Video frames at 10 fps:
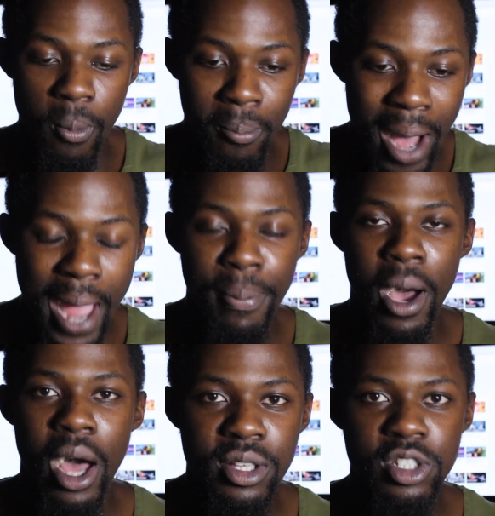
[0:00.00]
My
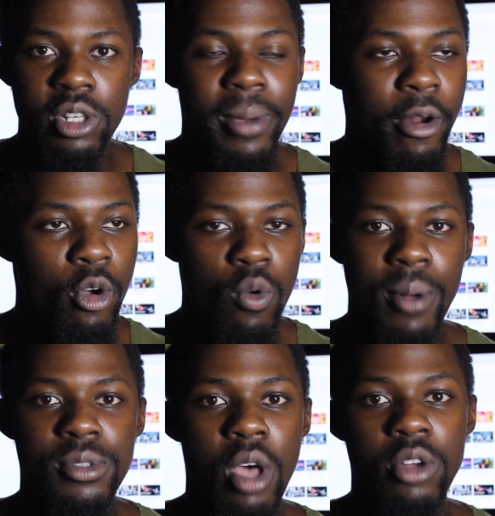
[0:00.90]
policy, no matter who
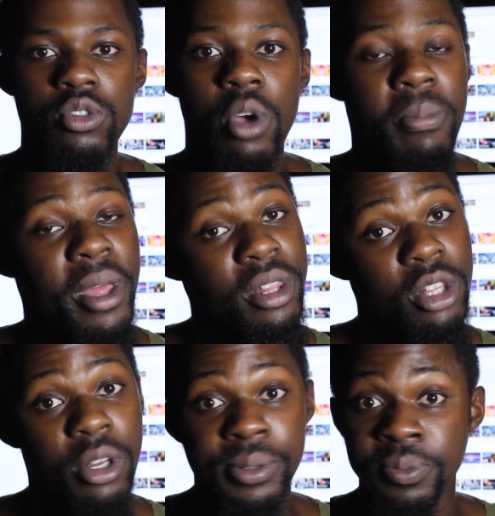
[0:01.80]
I'm talking to, I'm like,
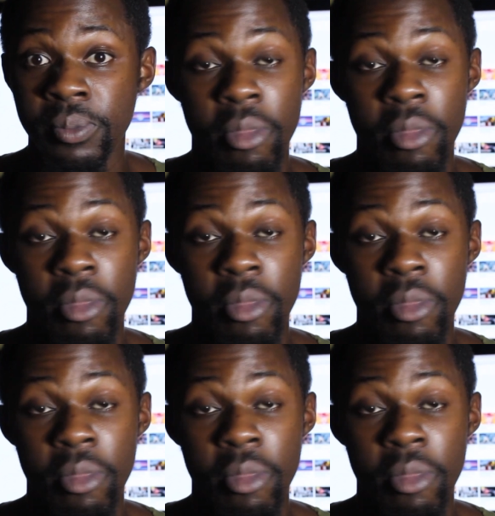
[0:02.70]
look,